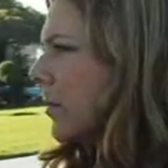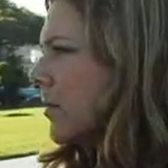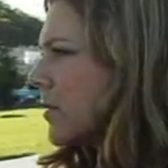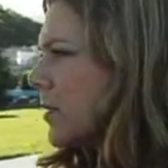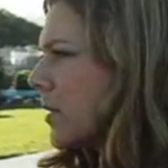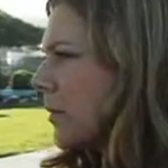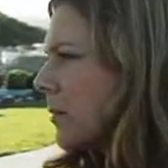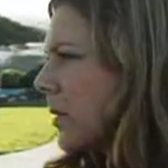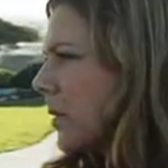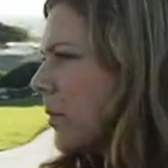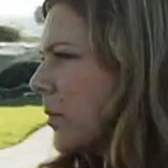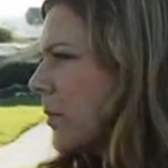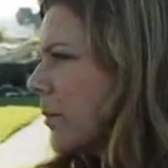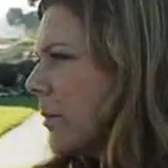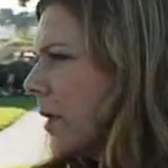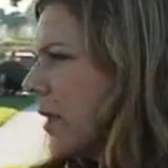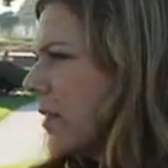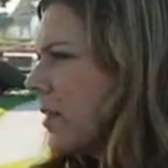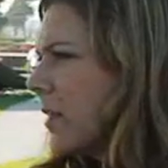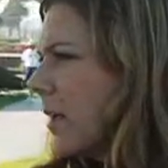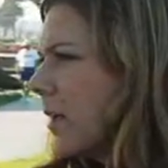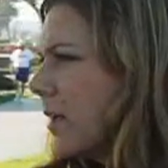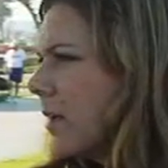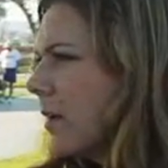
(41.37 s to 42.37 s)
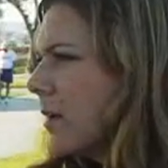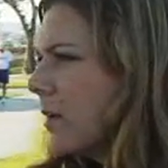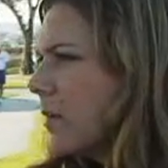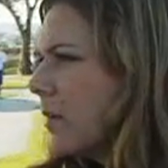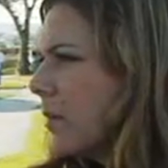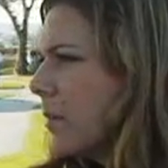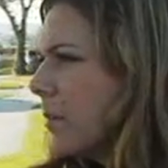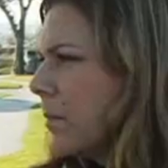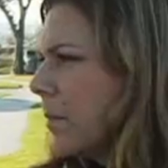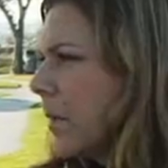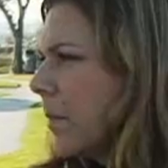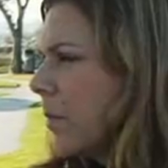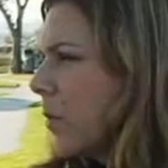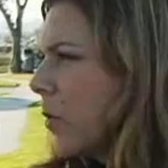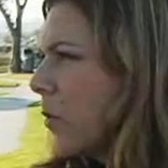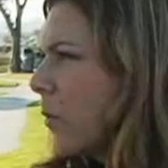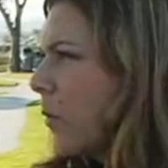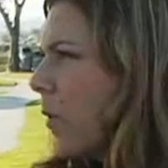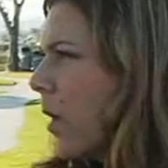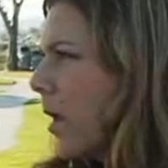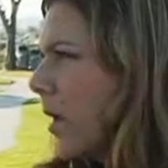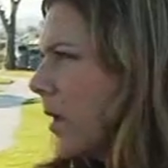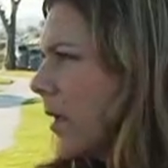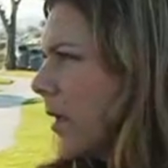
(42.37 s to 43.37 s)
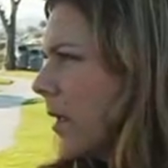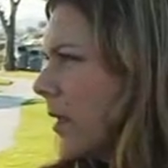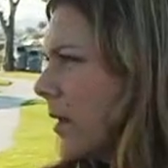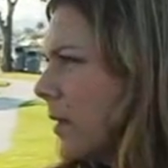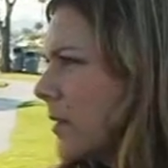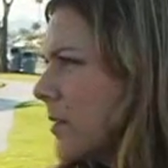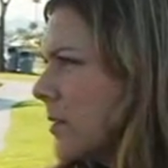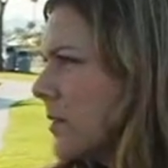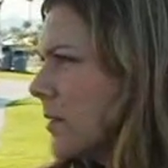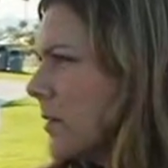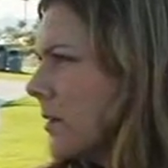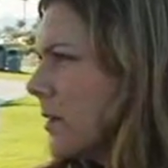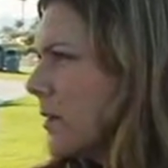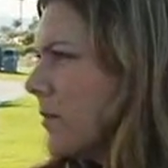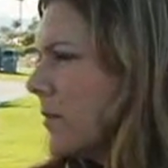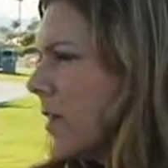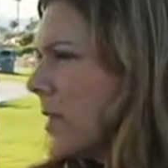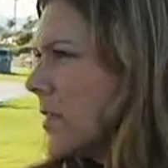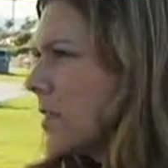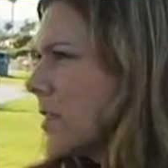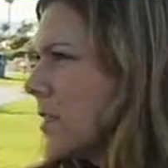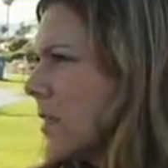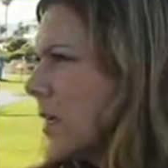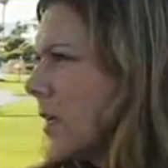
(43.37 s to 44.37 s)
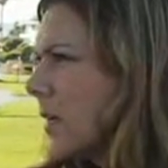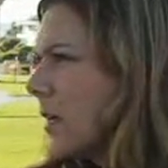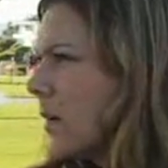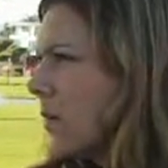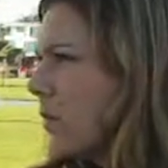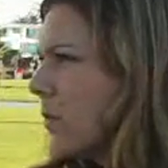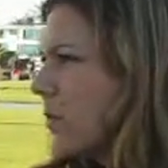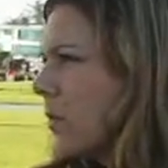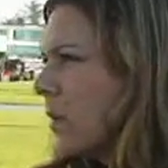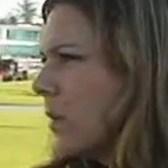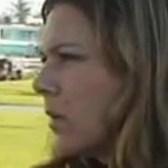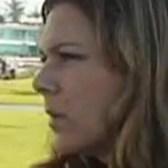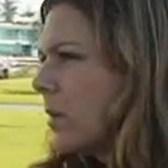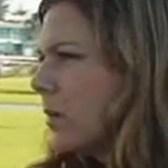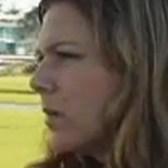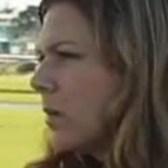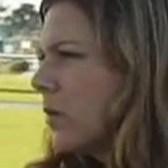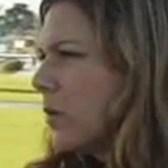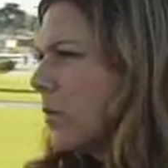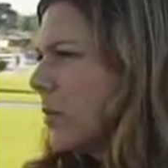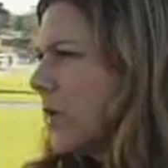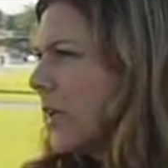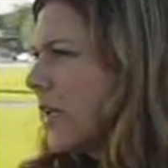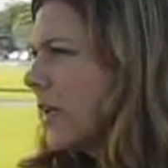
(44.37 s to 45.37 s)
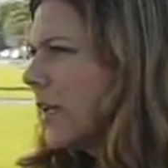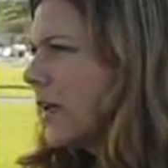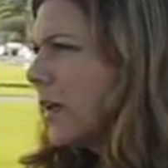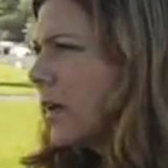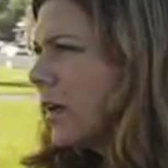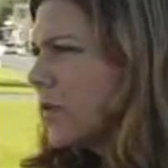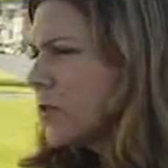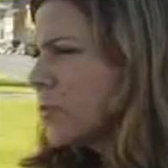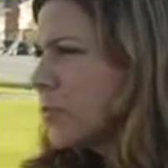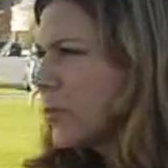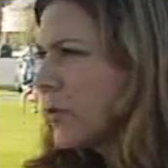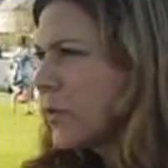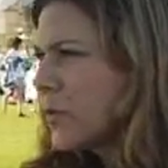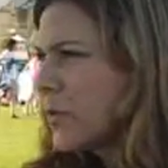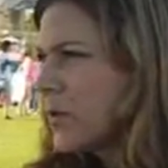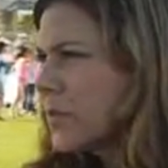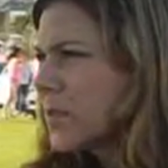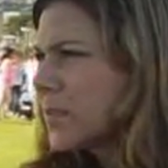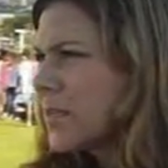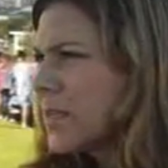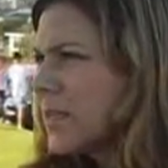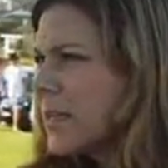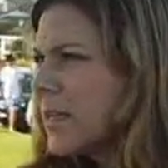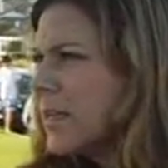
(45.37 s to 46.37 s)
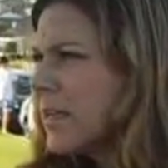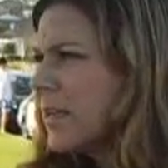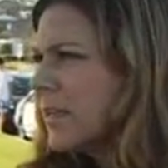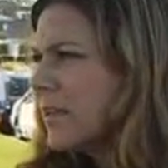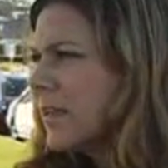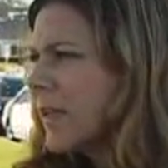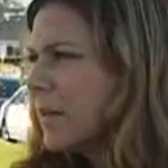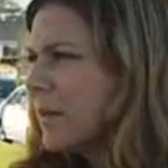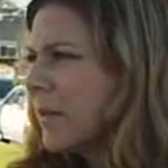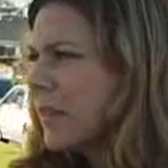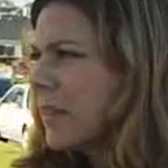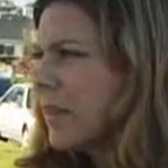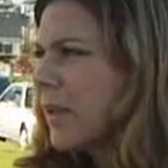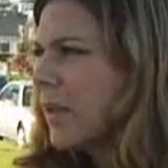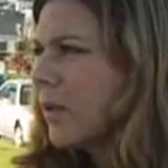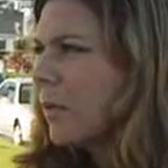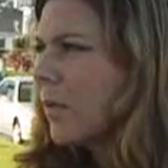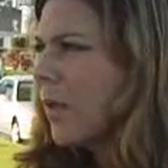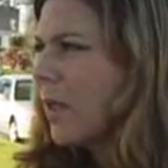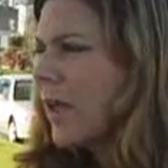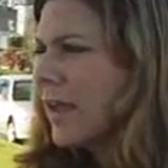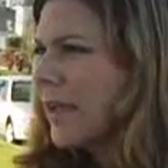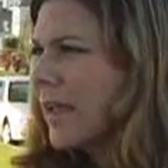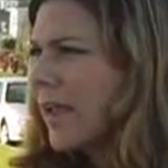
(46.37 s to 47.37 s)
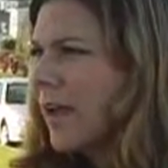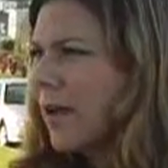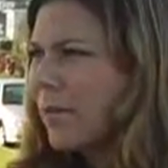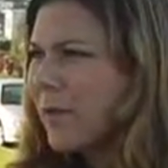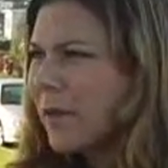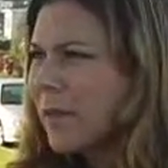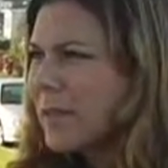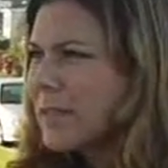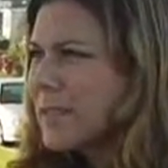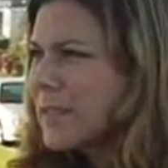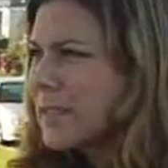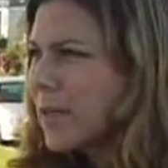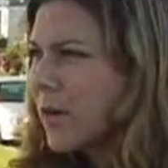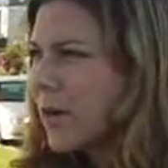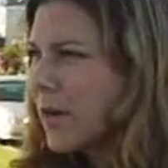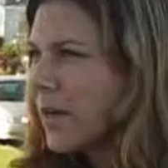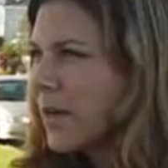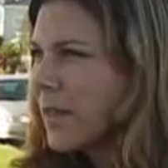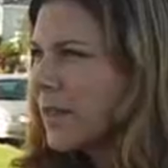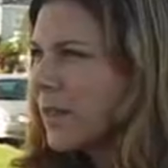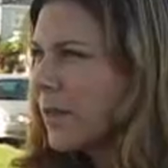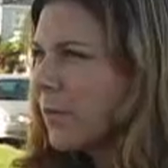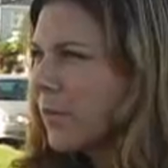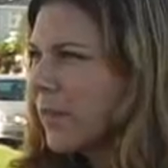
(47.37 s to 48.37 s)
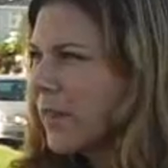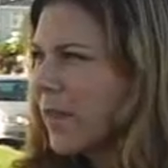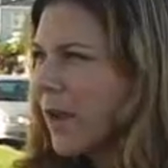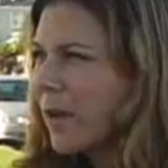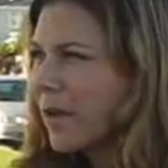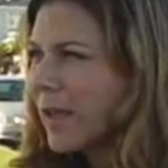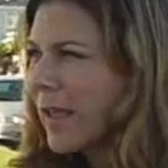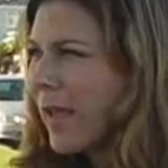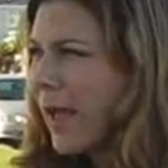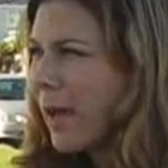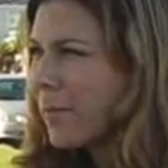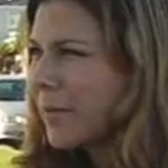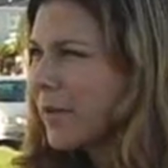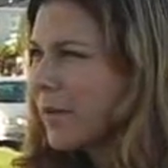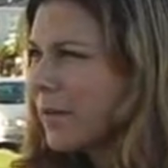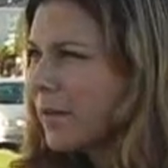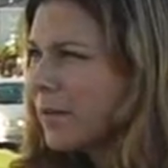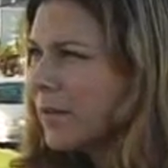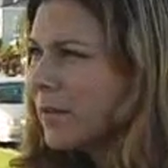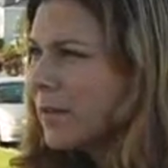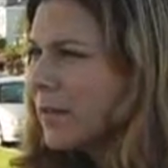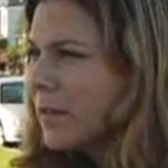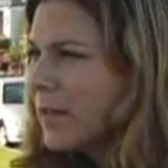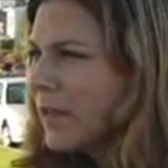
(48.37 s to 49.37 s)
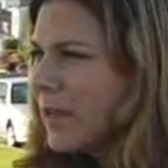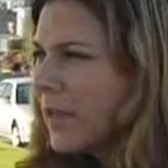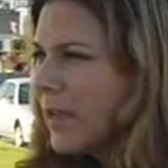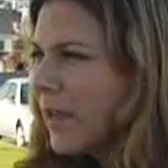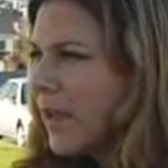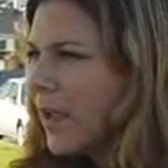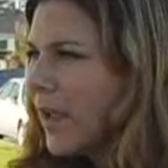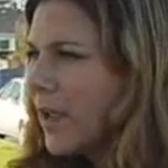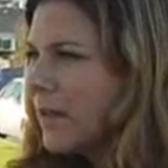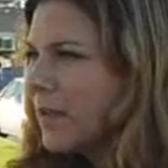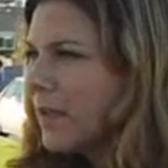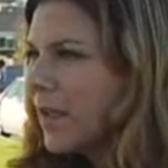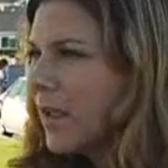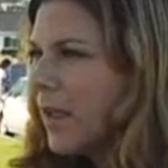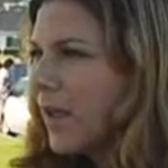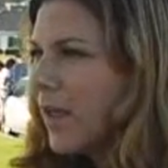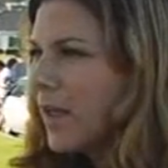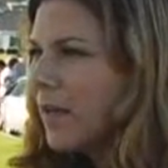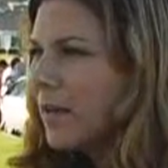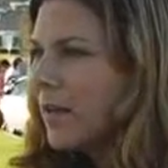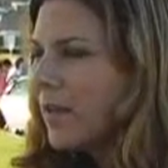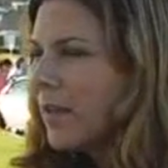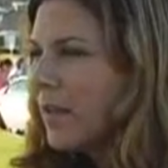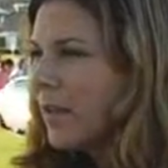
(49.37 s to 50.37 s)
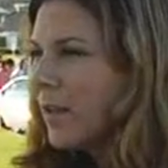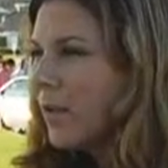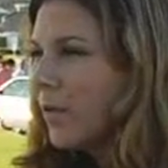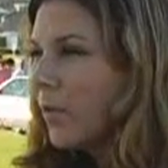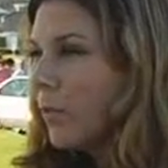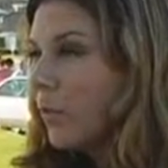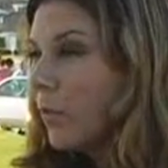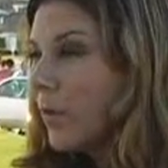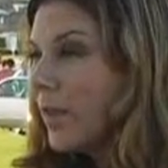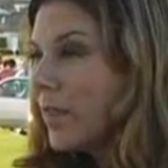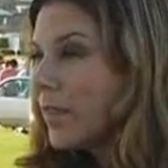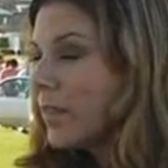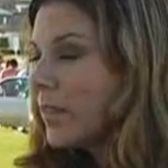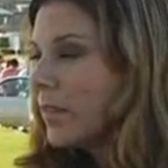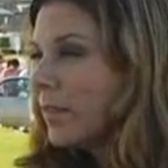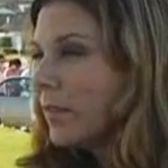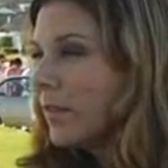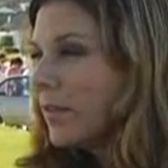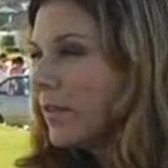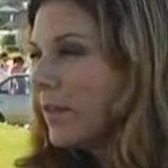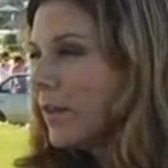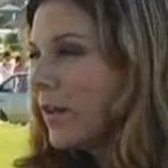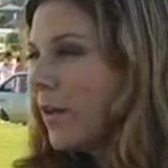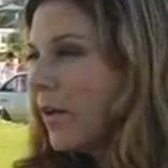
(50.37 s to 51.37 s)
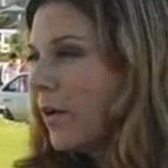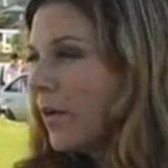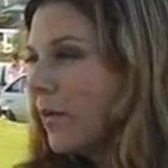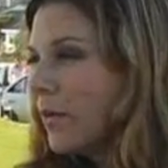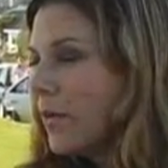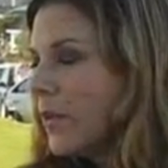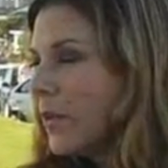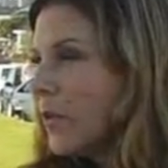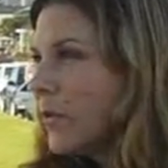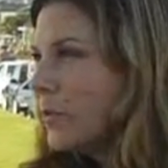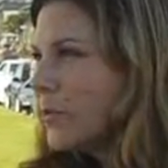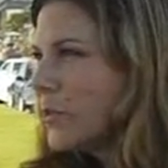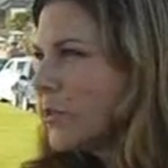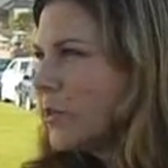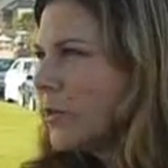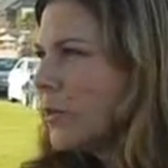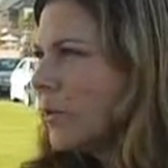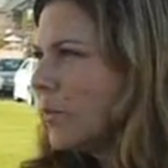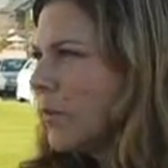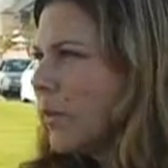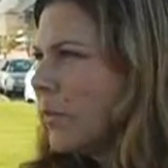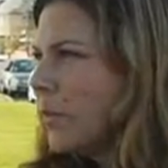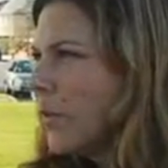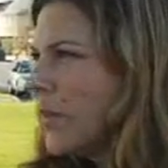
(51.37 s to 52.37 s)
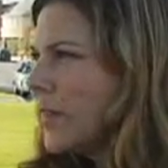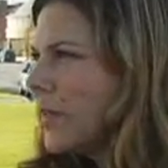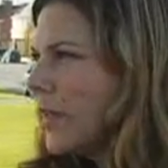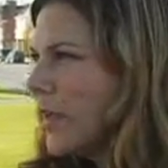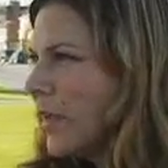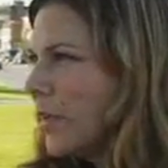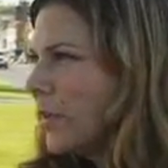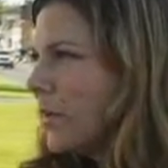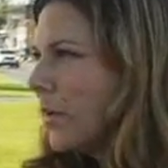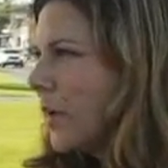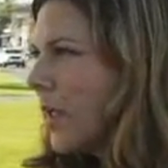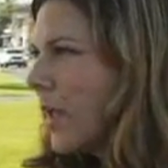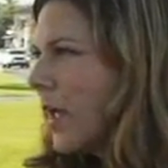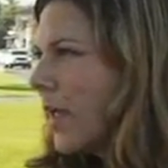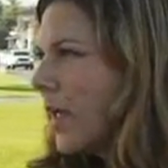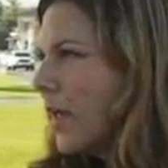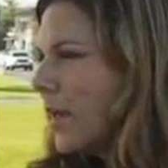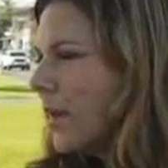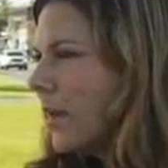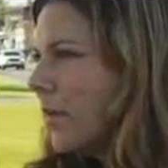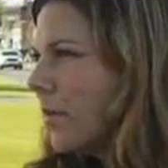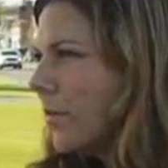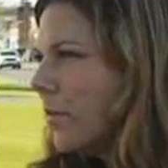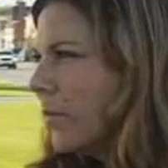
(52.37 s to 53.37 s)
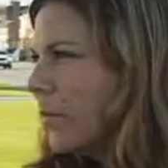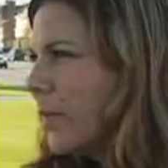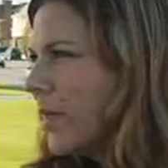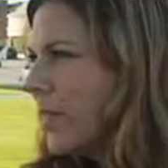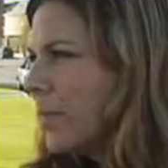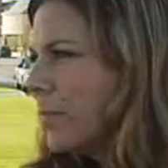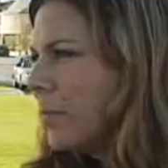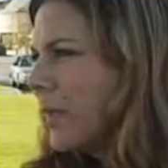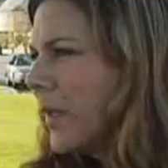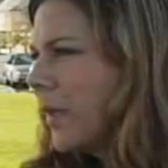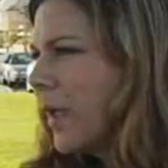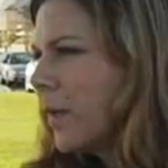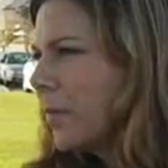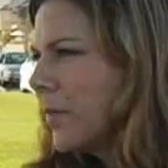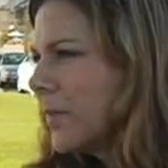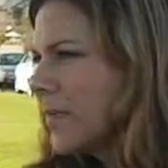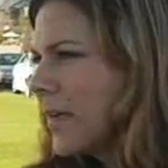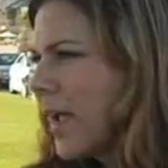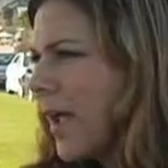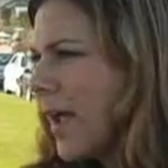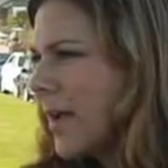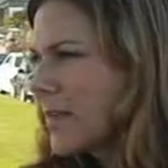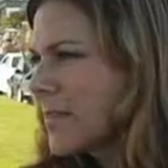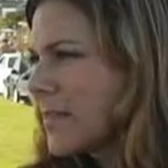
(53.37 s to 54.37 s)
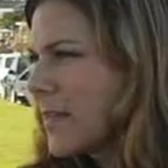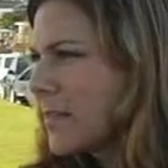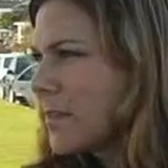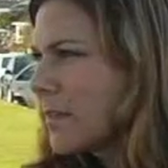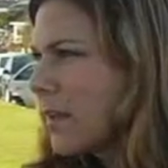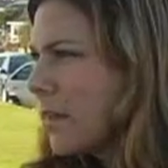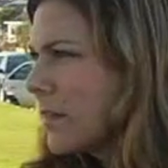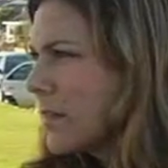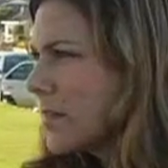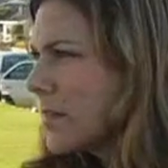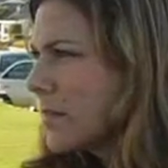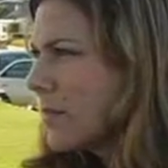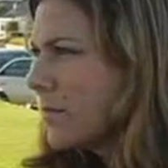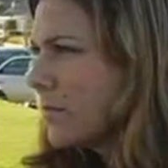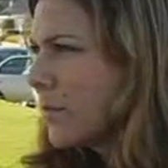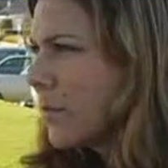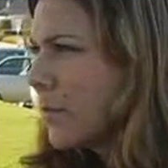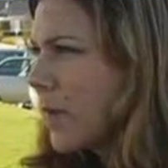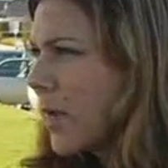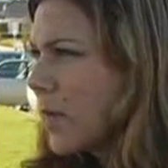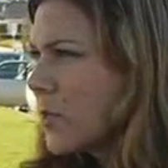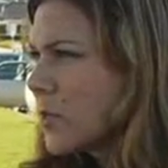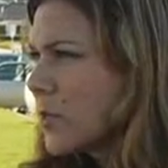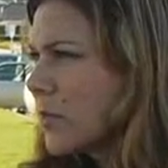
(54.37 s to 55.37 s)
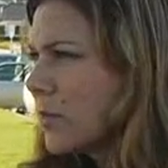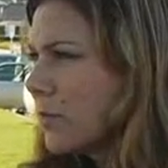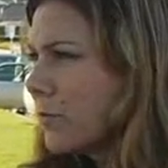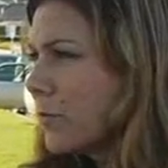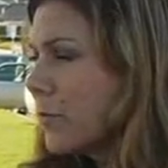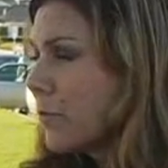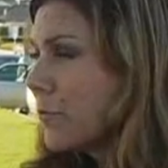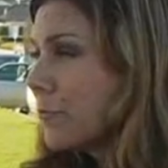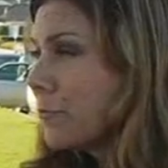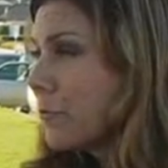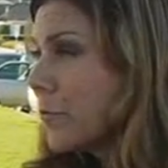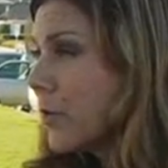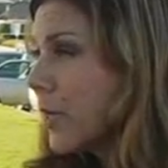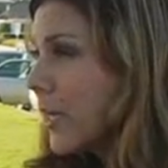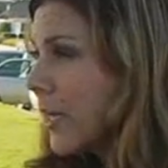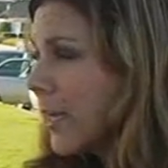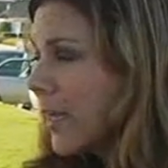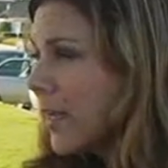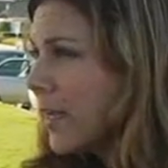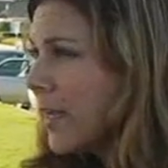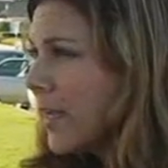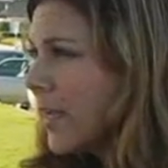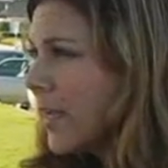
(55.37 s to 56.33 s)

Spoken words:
some people may think, or people who want to get into investing or they're beginning entrepreneurs, they may think, well, I can't really start anything without capital. And yet, with, YouTube and with the internet, with being able to access all this information for free,